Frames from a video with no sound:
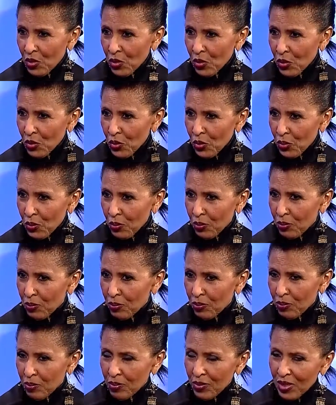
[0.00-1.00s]
To,
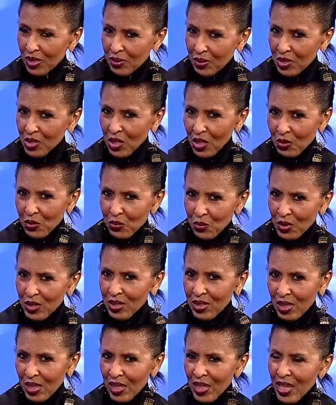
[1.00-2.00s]
because I went
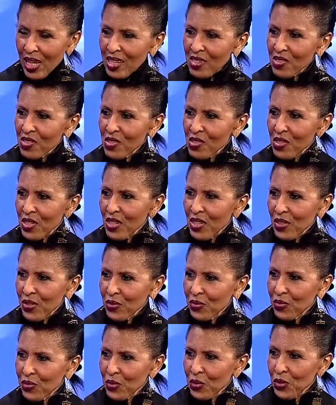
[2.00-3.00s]
into classes there
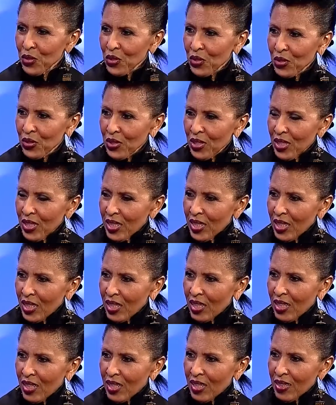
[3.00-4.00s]
for
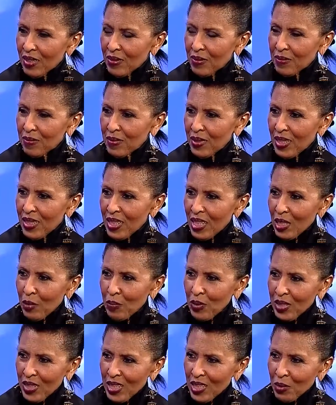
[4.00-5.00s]
in the
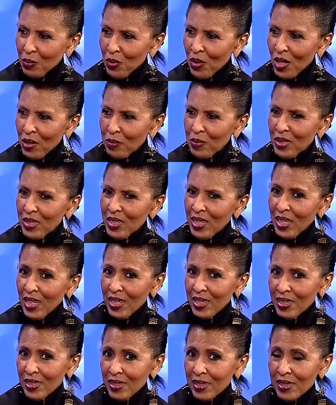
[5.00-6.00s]
EPD department,
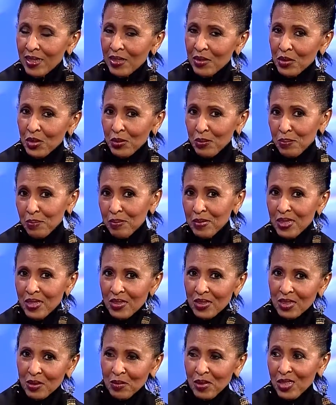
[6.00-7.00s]
and there was,
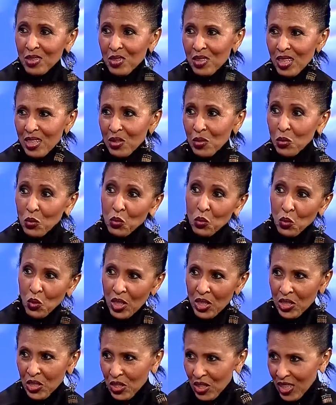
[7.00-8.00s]
sometimes like
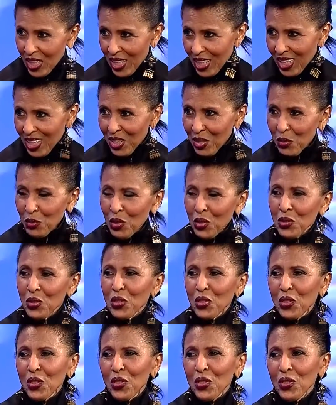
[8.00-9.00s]
one
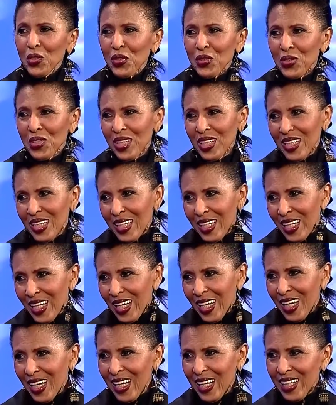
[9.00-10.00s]
girl
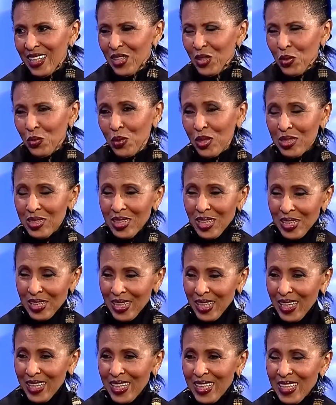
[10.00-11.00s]
or one young
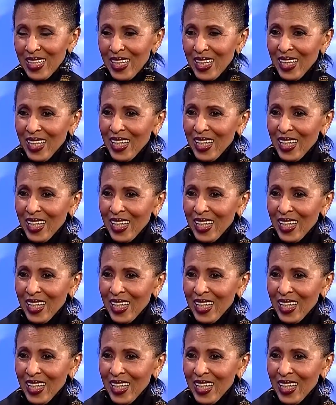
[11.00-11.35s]
lady,